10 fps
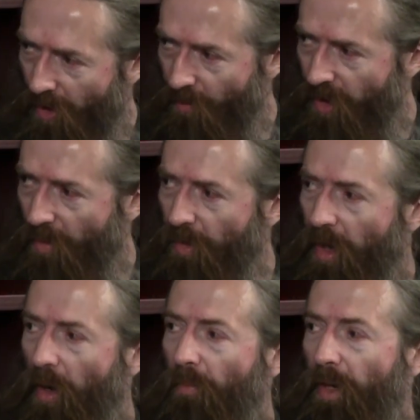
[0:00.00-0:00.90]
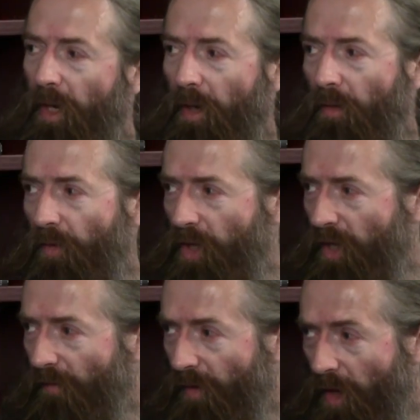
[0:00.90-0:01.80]
some time now been the
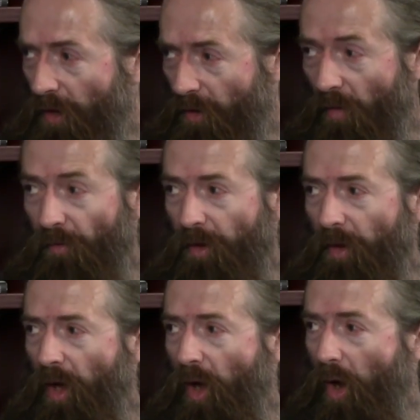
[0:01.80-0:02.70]
Chief Science Officer